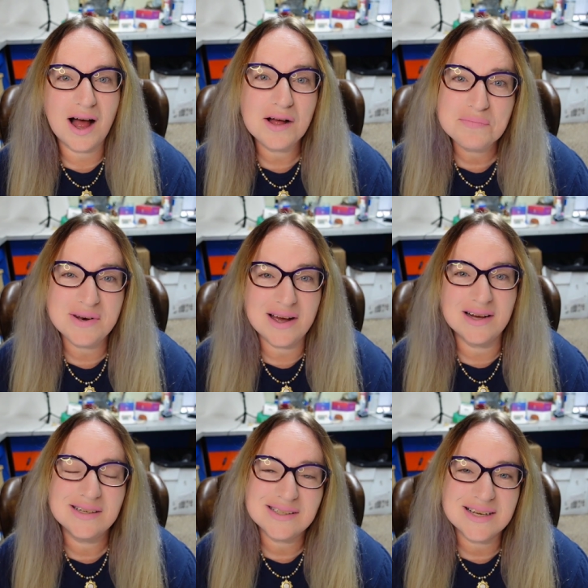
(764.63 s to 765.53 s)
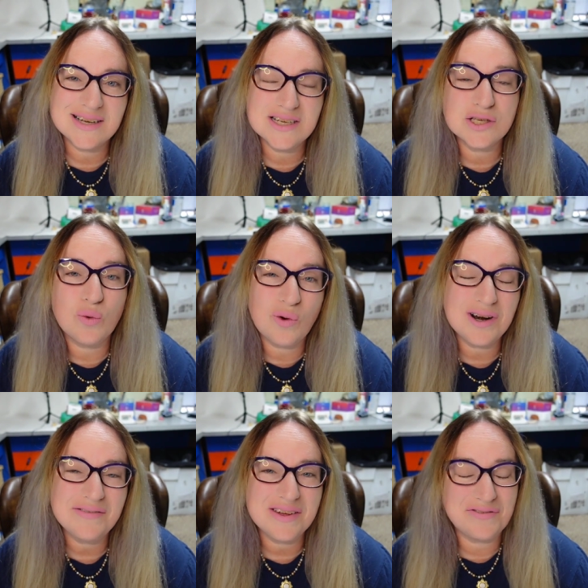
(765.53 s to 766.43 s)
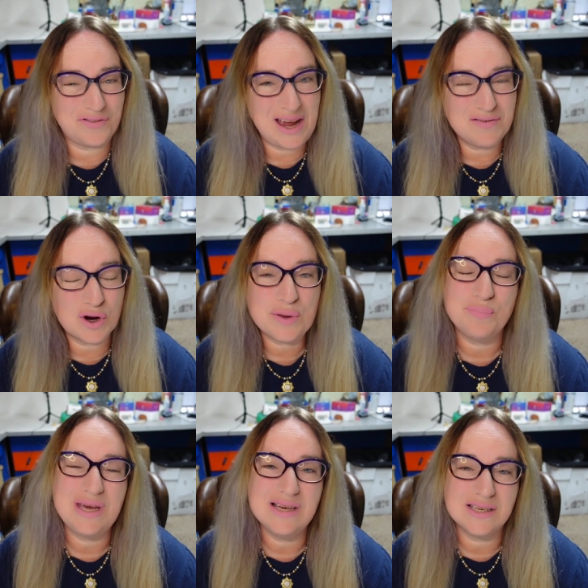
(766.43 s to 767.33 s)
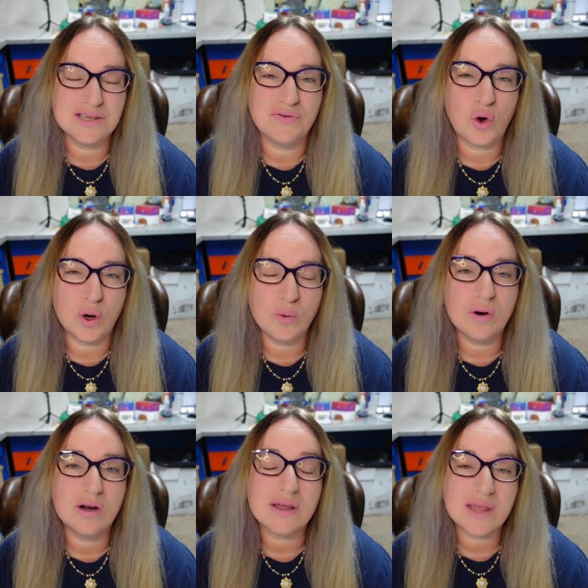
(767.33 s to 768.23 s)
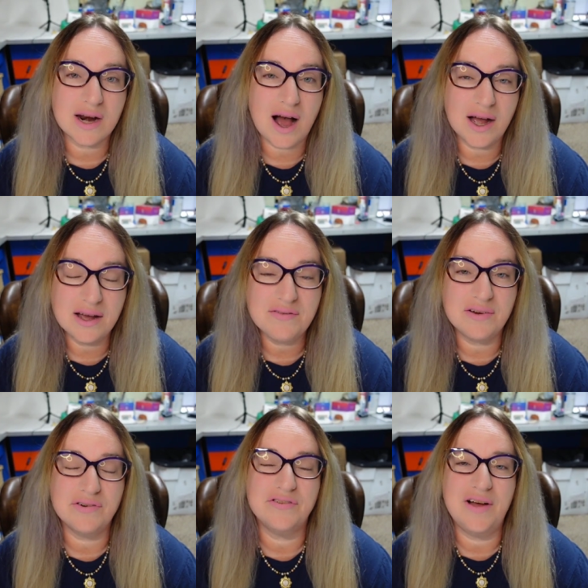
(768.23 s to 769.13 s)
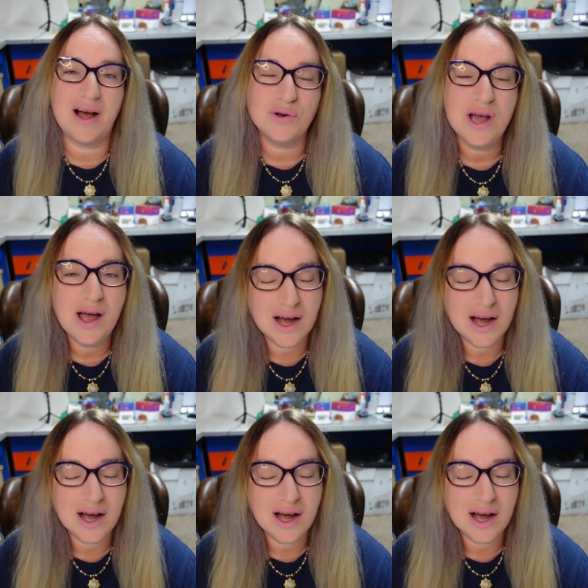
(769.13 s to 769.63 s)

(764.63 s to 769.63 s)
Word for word: Up next is one of the favorite pieces of artwork that I have ever found.